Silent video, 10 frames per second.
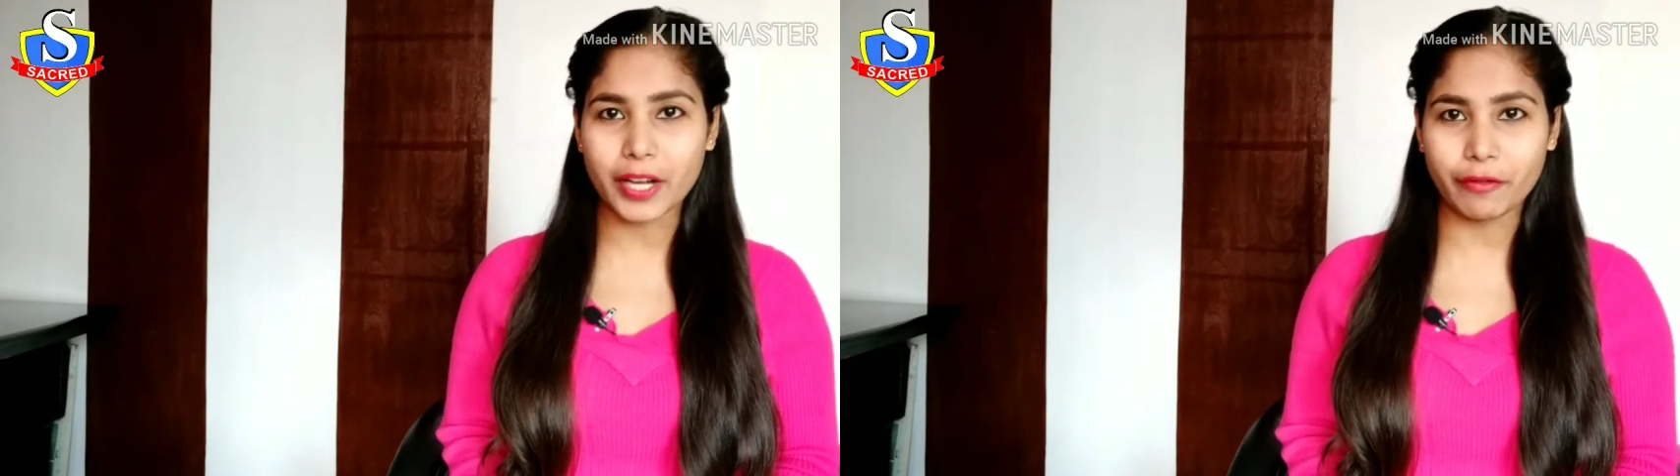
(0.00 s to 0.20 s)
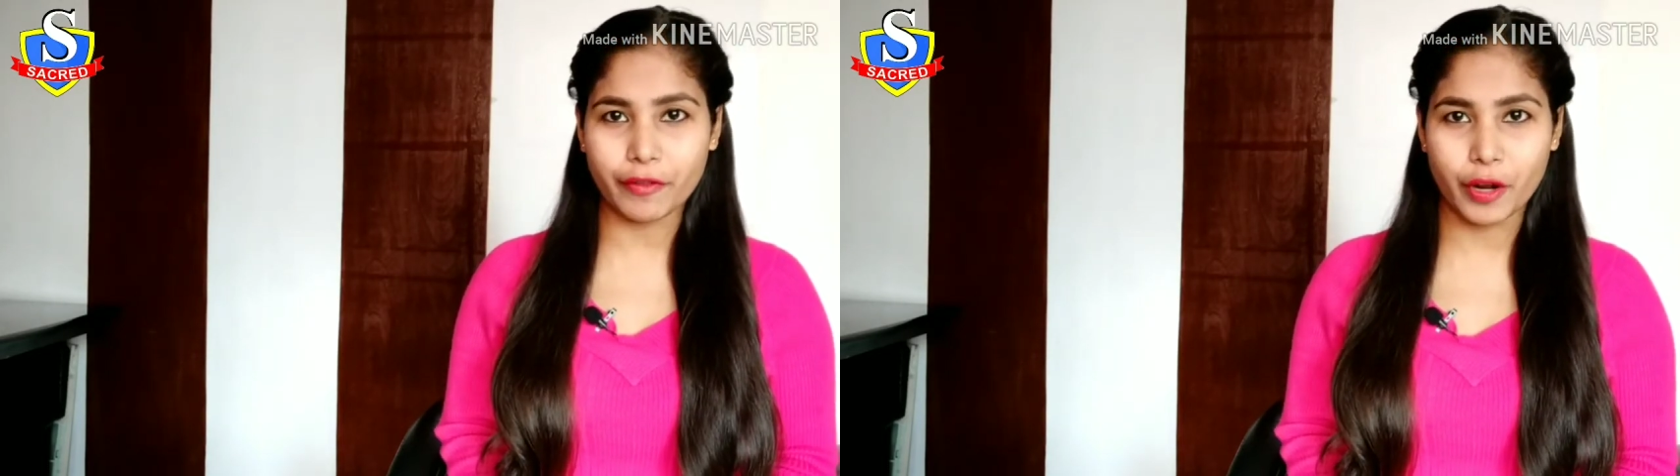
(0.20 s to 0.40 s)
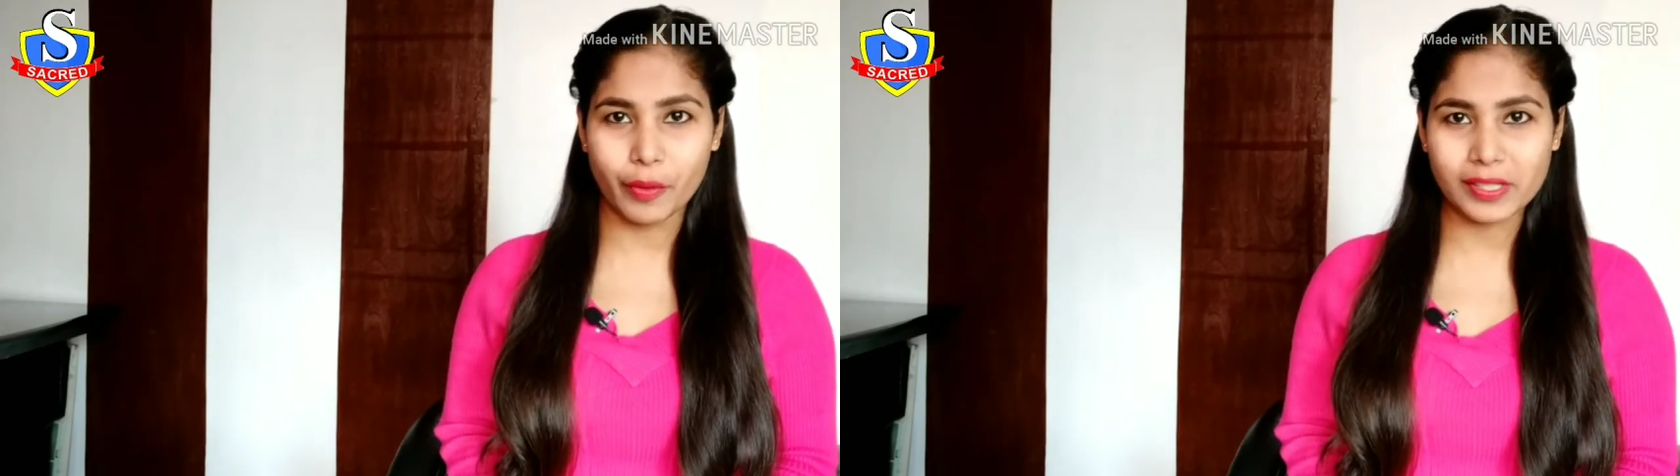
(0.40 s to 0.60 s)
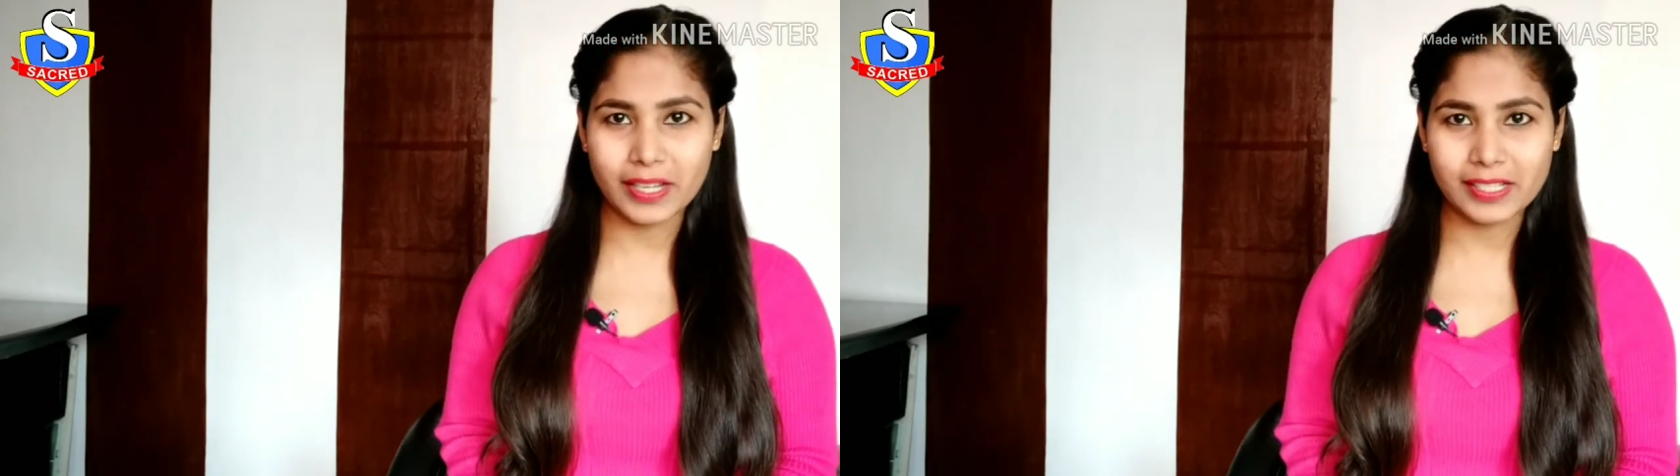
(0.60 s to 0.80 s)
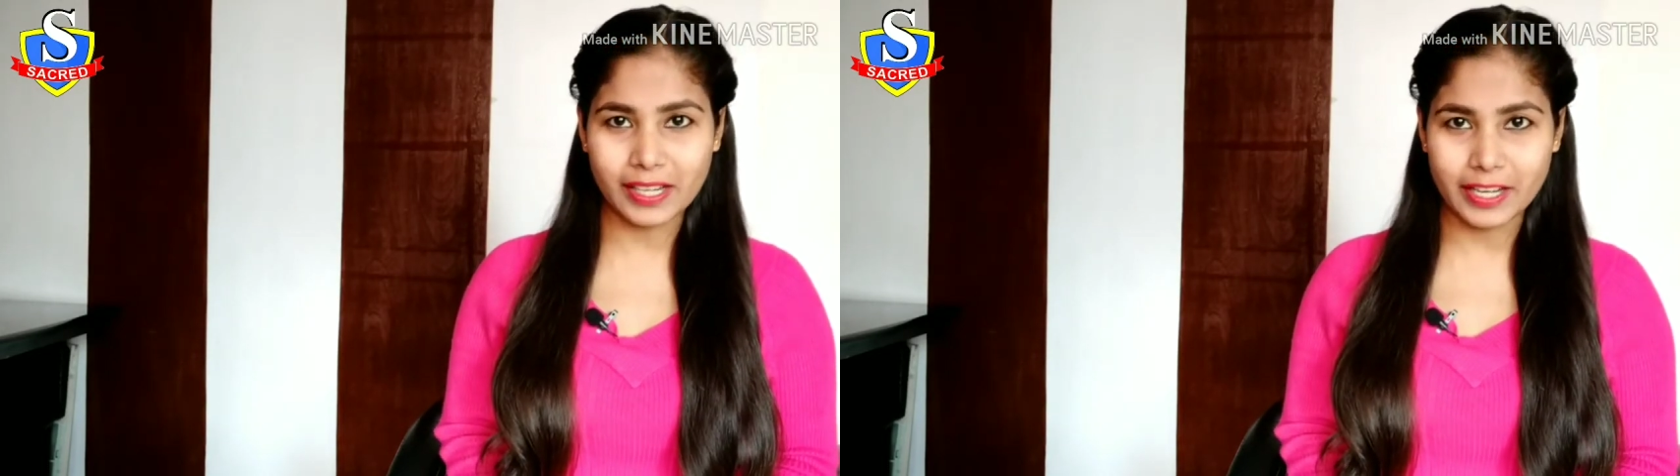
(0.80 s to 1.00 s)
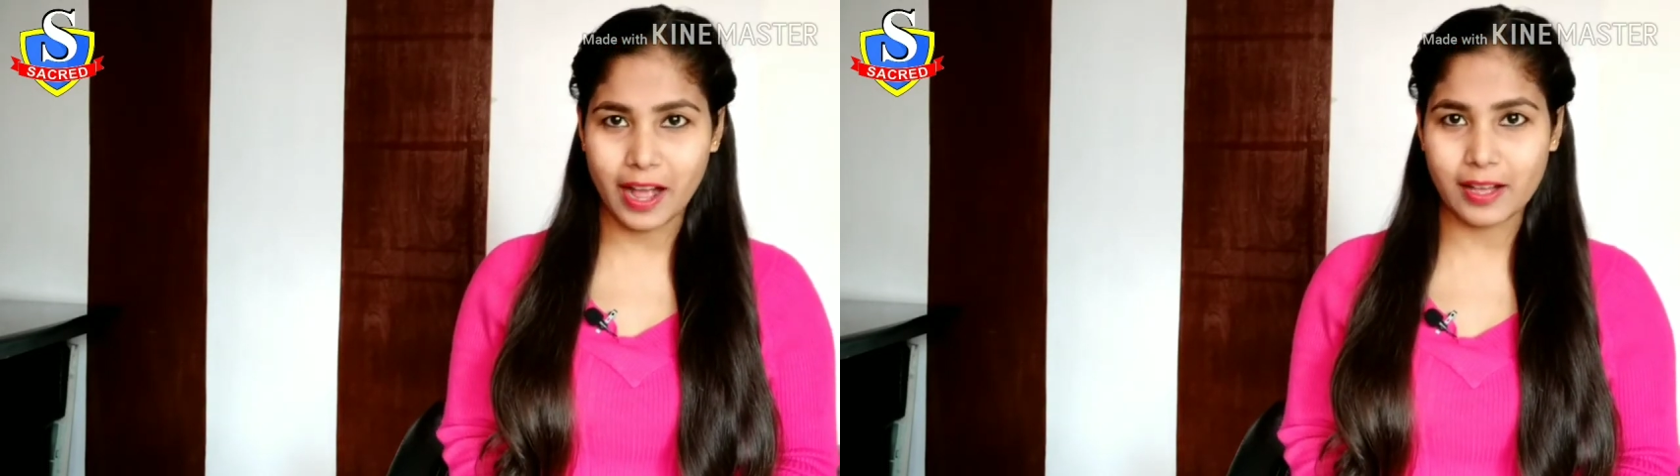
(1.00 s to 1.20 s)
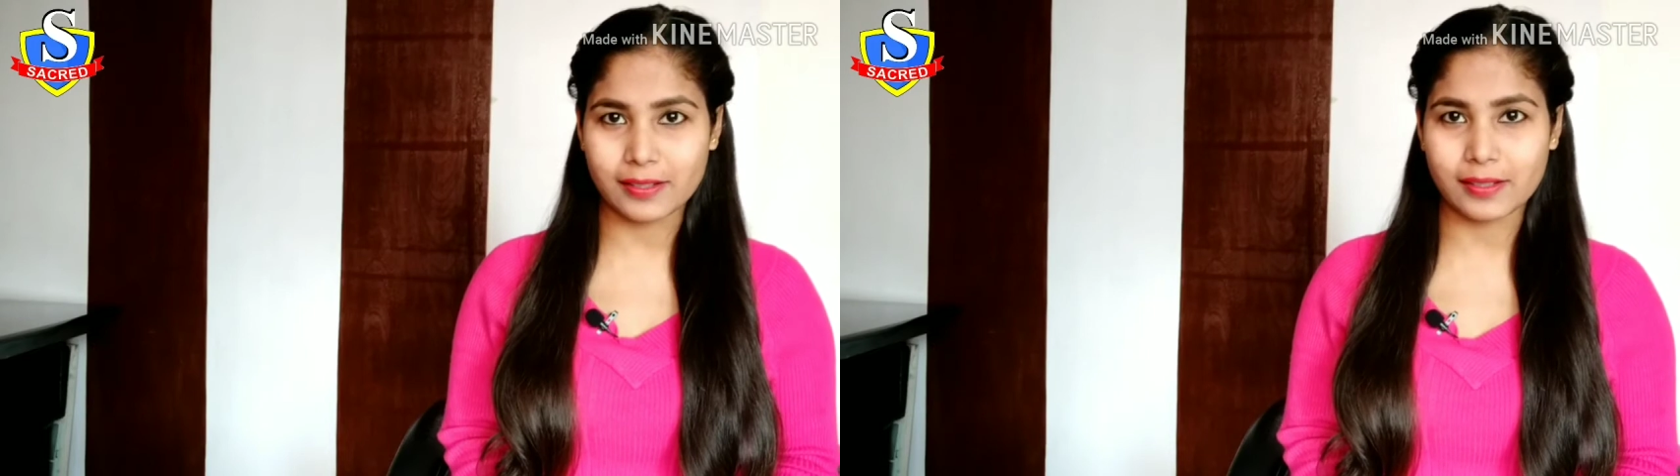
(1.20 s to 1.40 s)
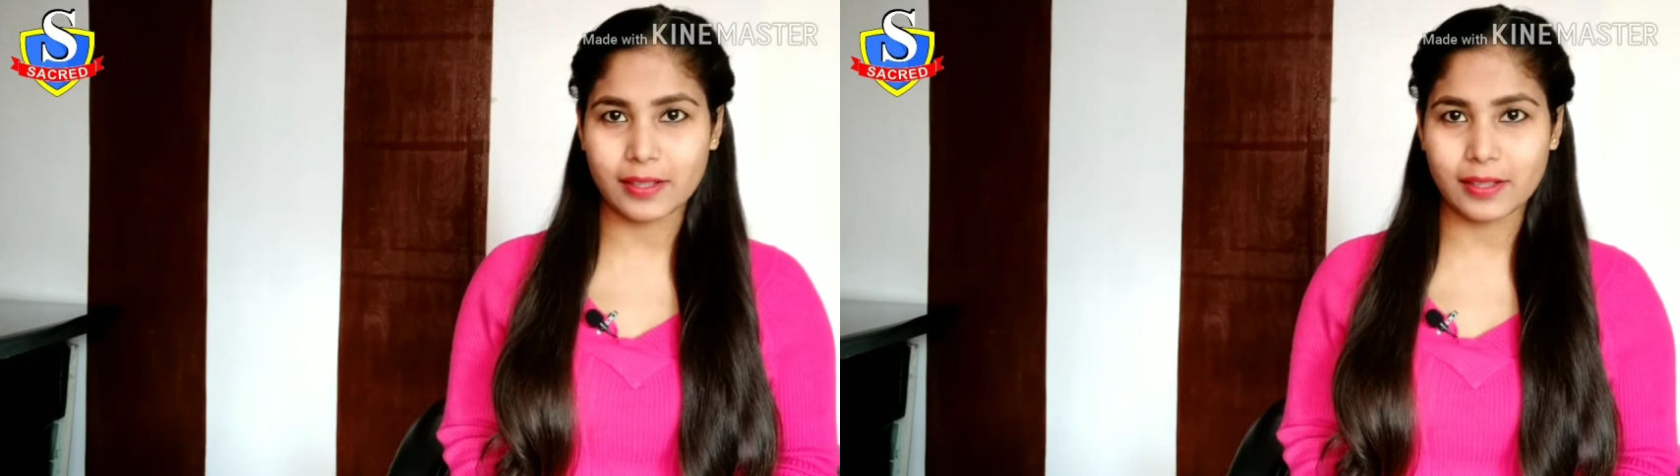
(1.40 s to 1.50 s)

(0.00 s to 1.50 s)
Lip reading: of nervousness in us.